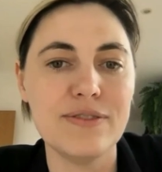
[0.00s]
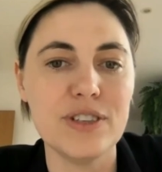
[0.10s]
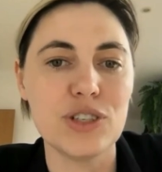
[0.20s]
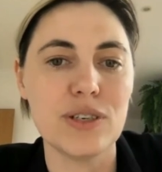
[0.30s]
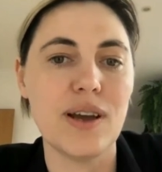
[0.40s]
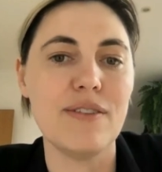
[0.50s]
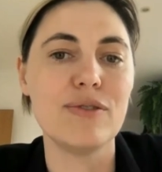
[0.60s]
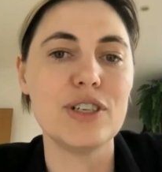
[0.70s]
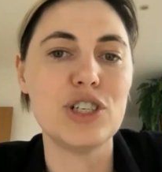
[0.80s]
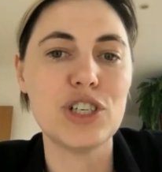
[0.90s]
vision of
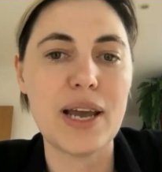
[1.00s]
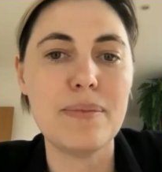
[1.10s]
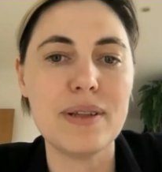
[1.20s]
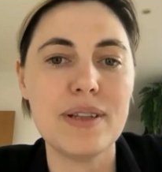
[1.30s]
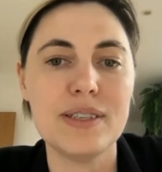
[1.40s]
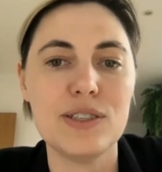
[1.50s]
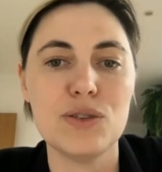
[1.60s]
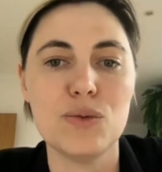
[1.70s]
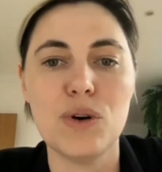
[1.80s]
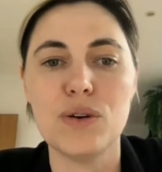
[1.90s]
reshaping the
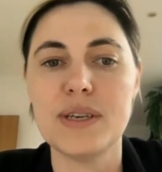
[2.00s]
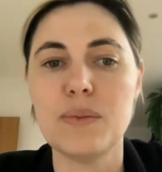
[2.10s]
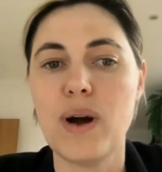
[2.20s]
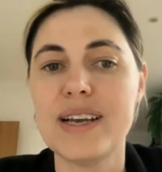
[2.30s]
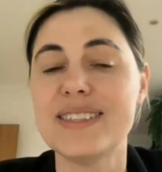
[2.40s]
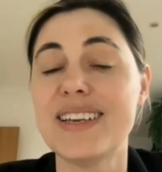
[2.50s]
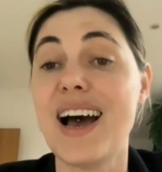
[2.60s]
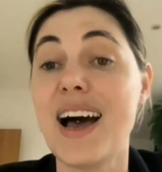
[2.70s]
digital world in ways that